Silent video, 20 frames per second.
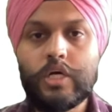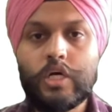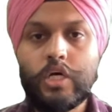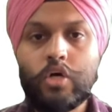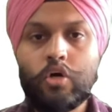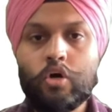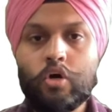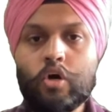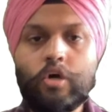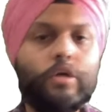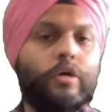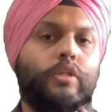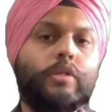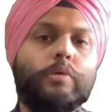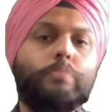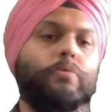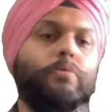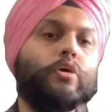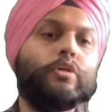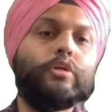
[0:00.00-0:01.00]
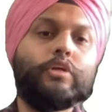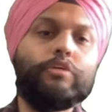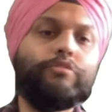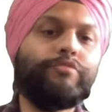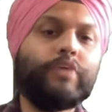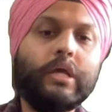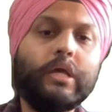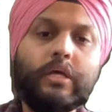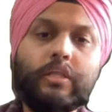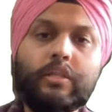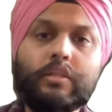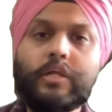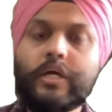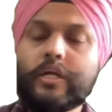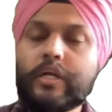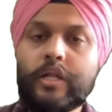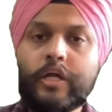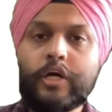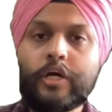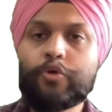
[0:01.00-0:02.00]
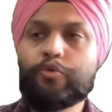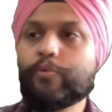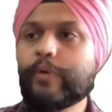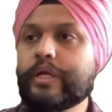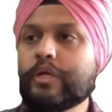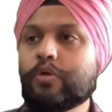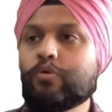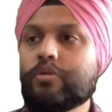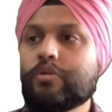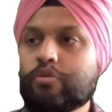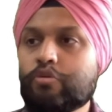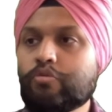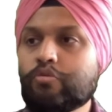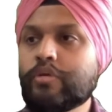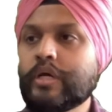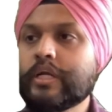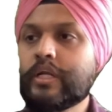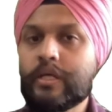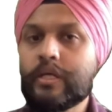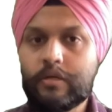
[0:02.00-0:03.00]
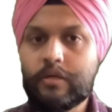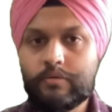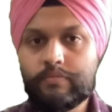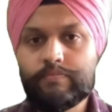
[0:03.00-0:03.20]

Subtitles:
or the positive gains that are accruing to the society?